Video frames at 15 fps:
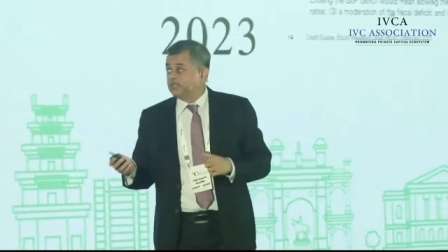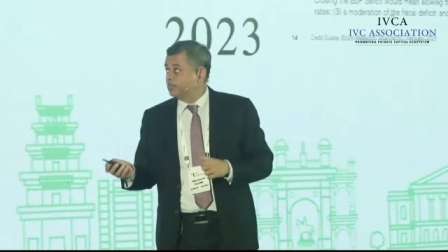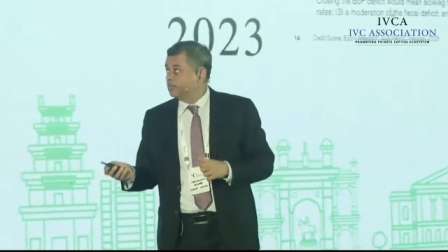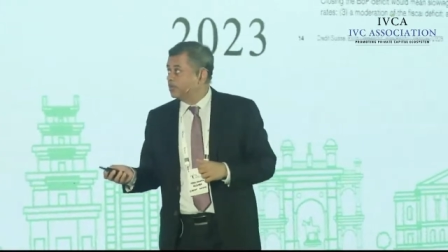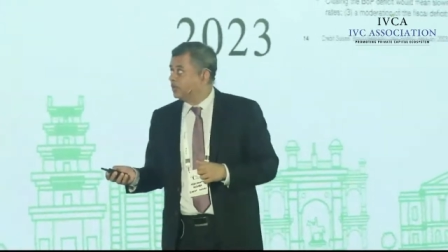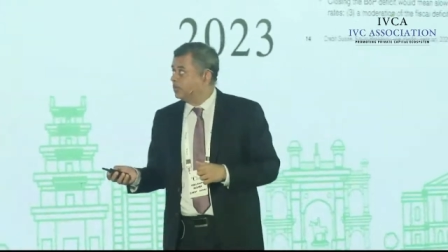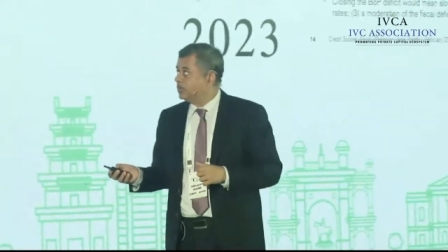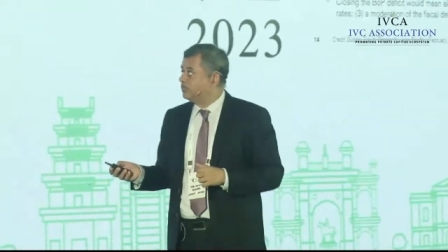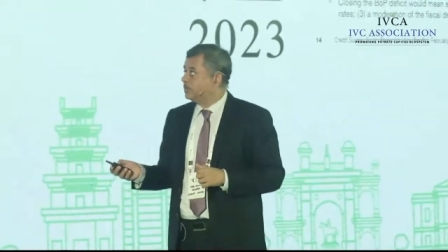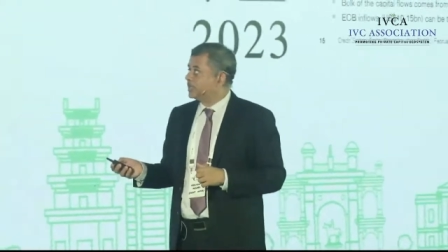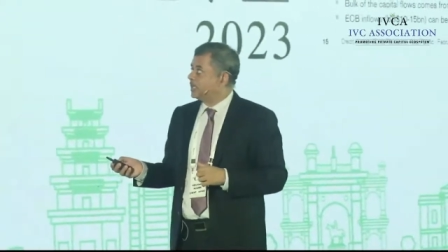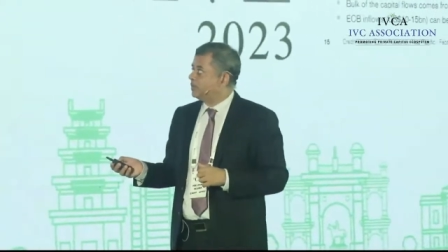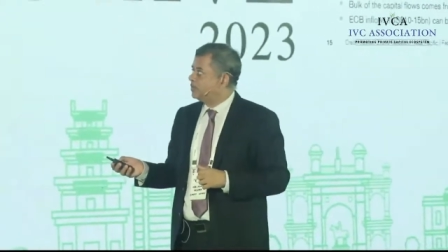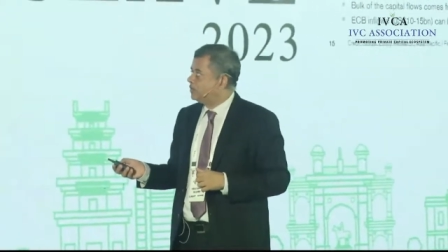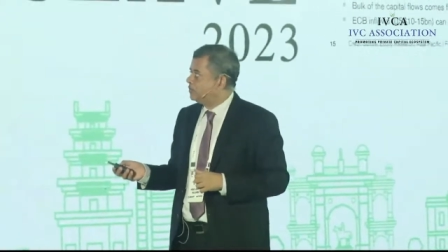last year,
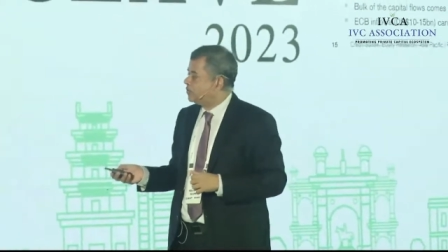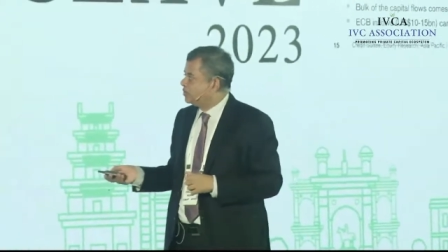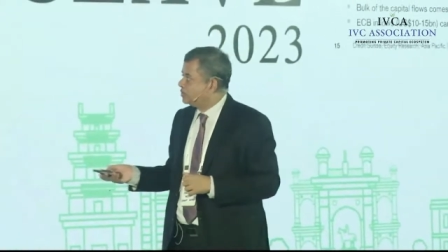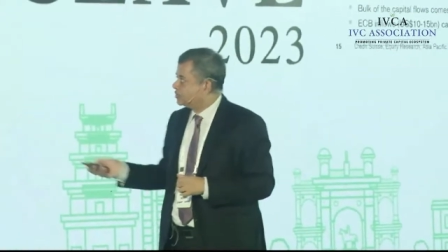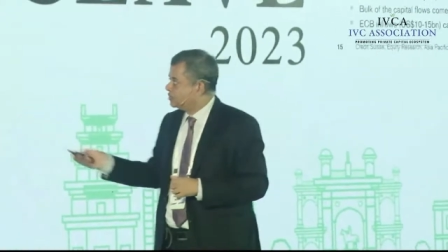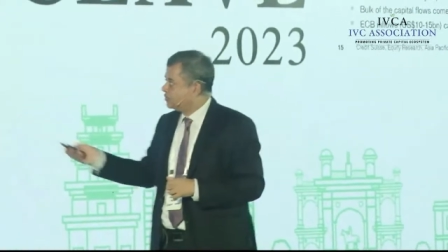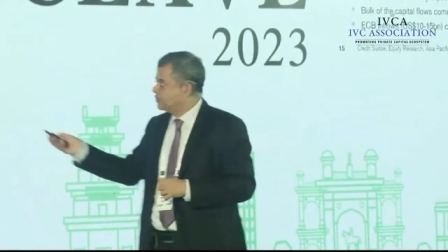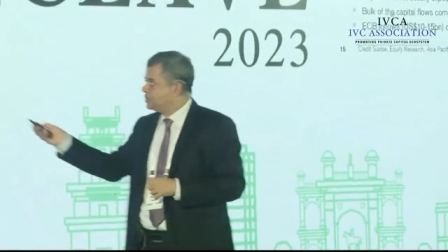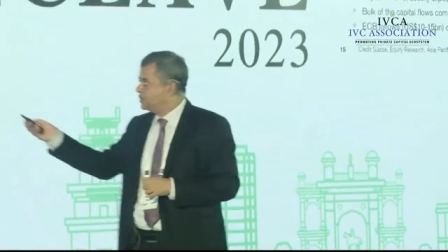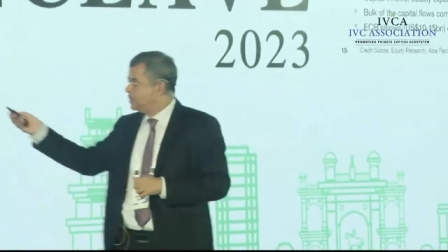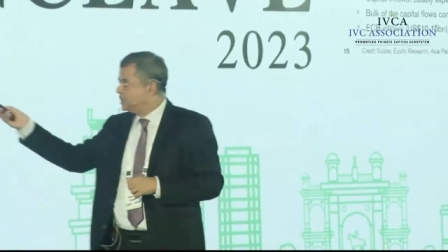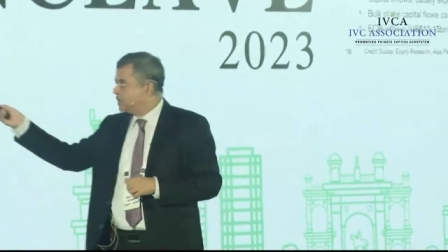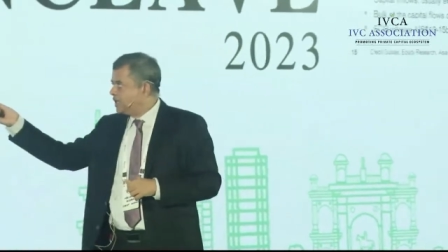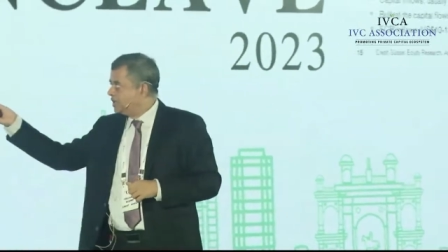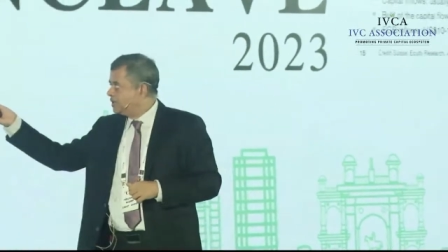the problem was
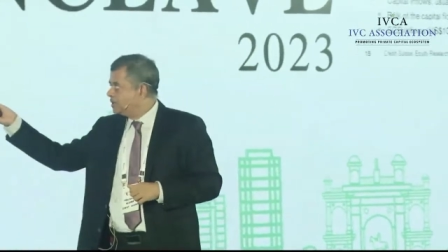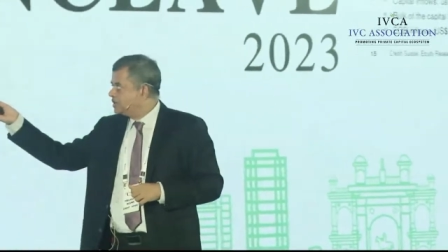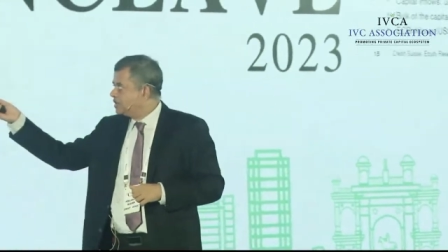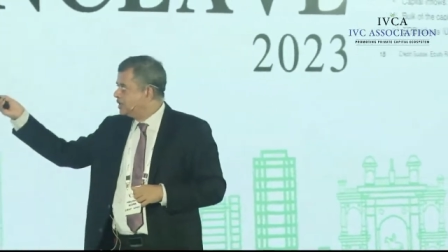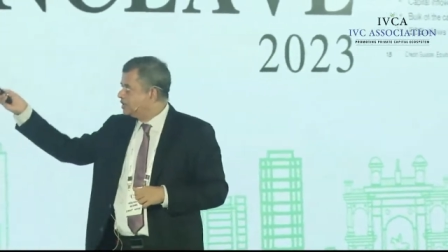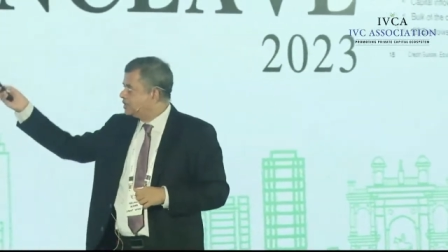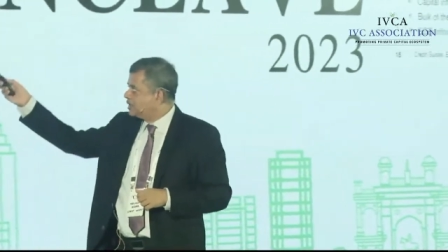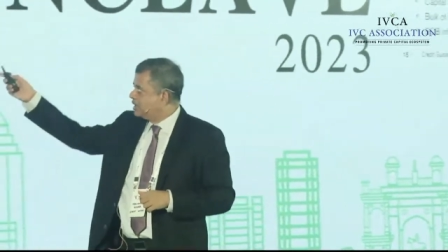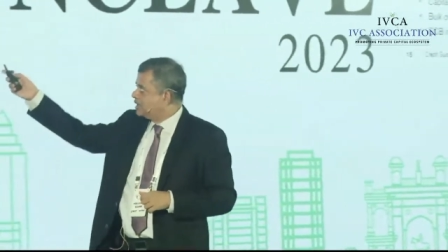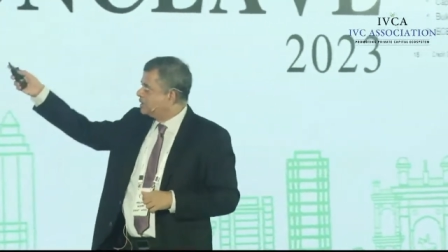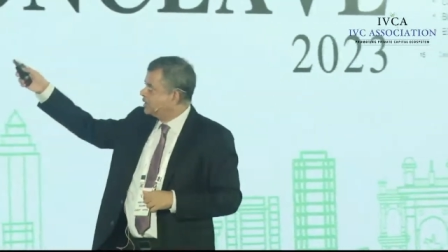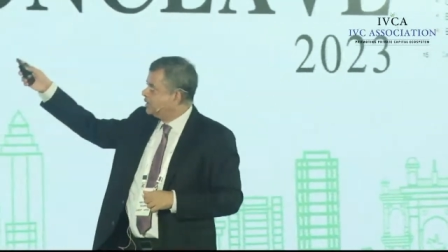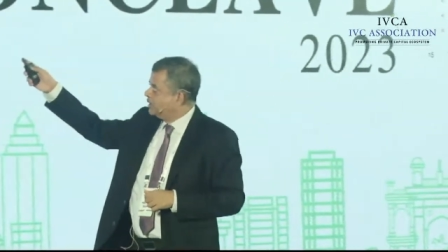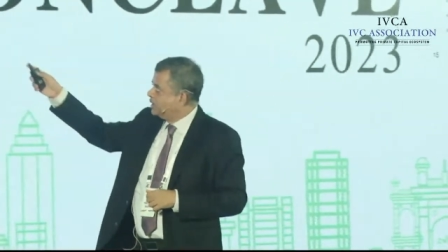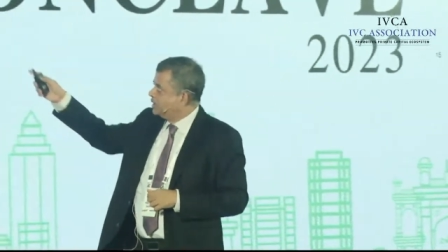energy costs were very high.
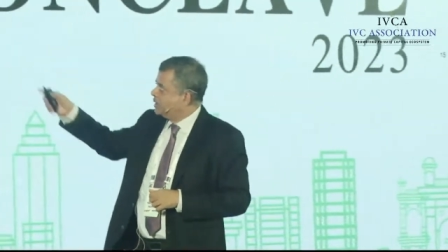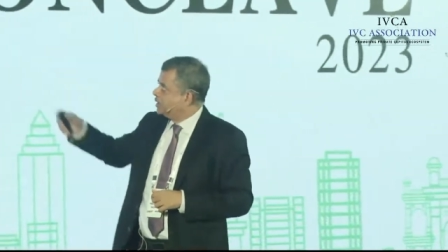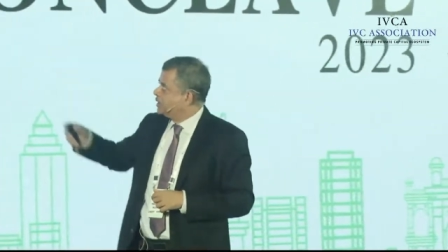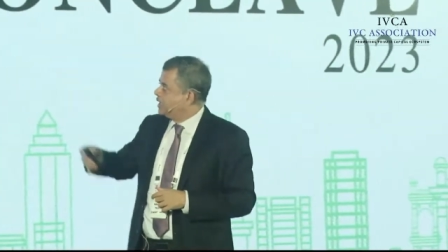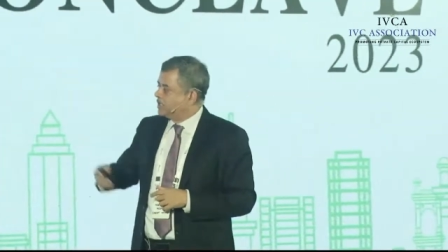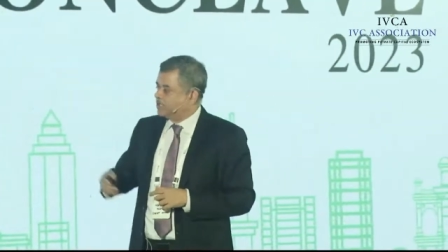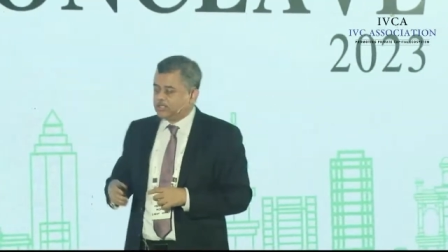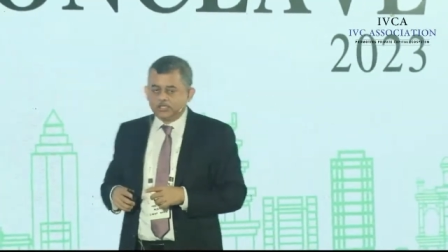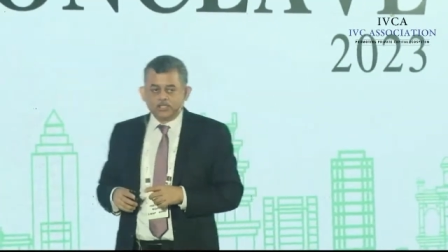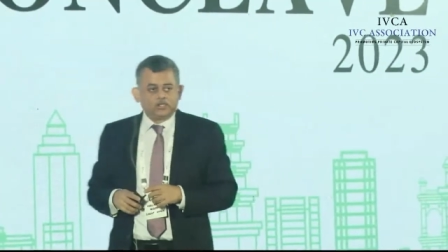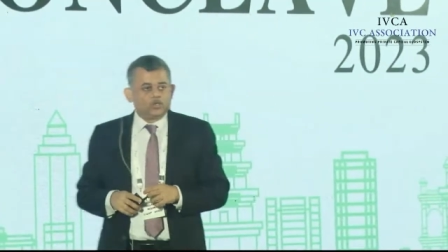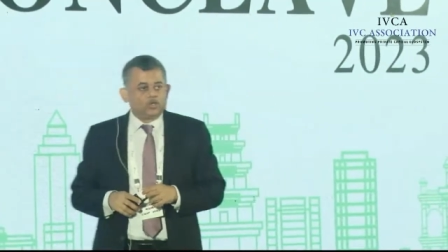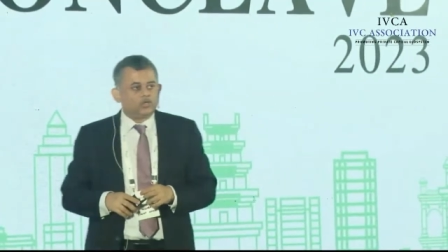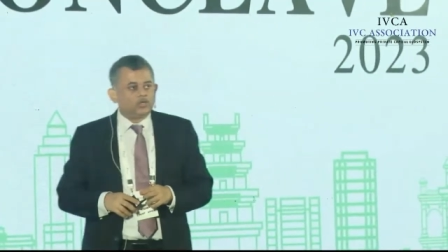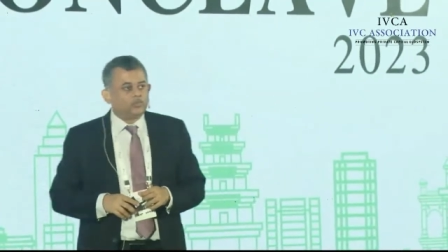Now energy
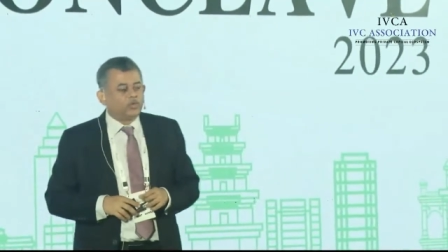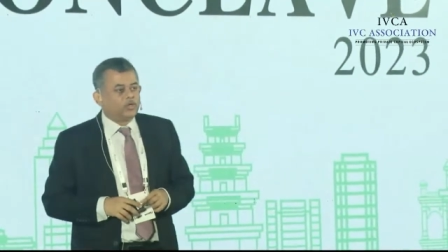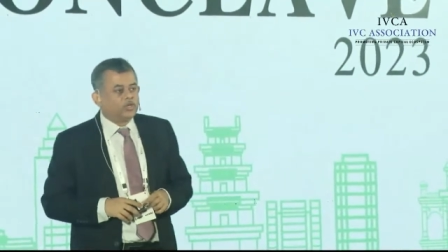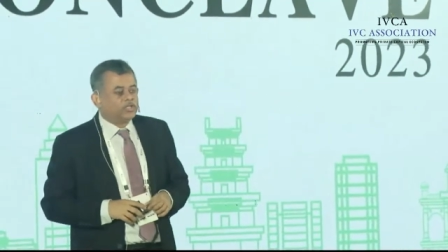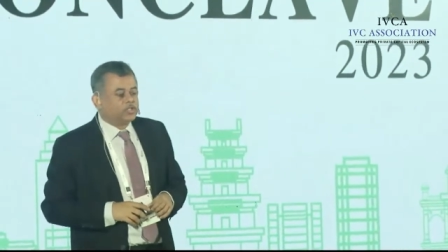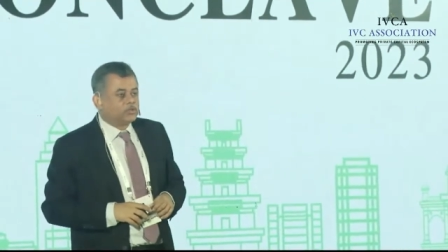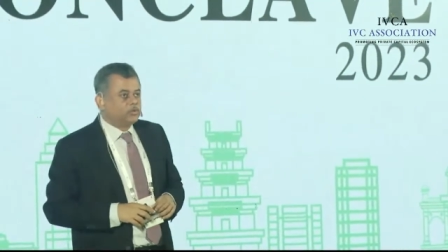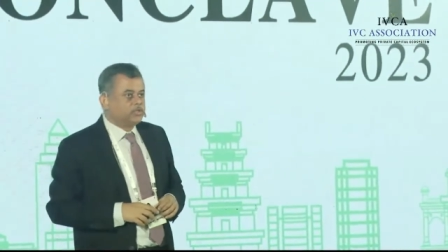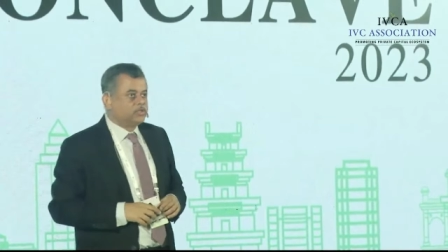costs are coming down.